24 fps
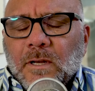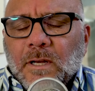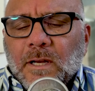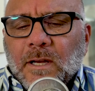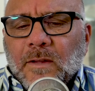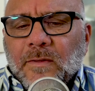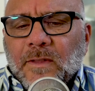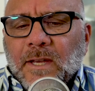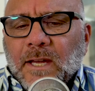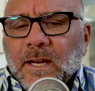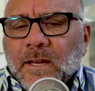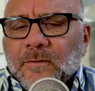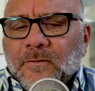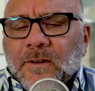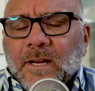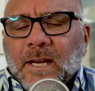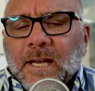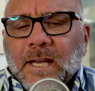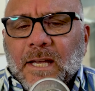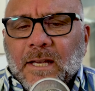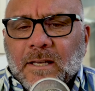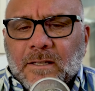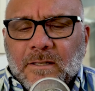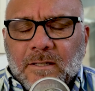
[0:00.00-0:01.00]
And that if
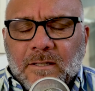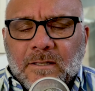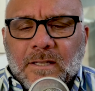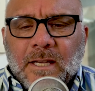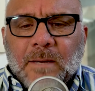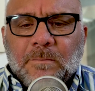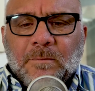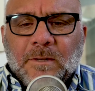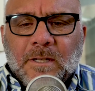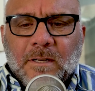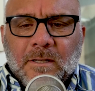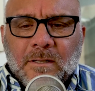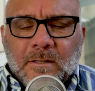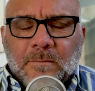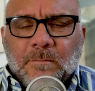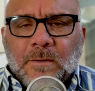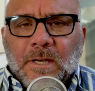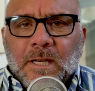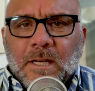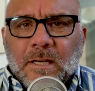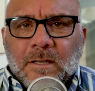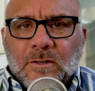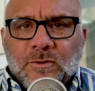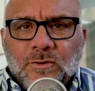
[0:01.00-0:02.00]
I accept it as
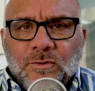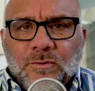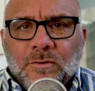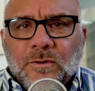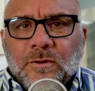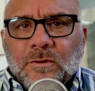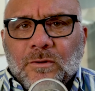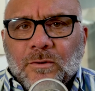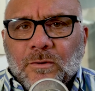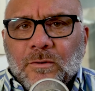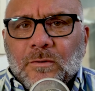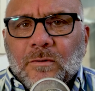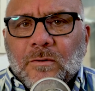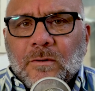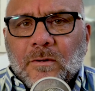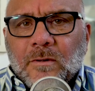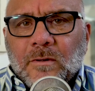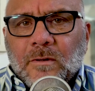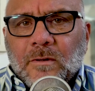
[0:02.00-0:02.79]
being true,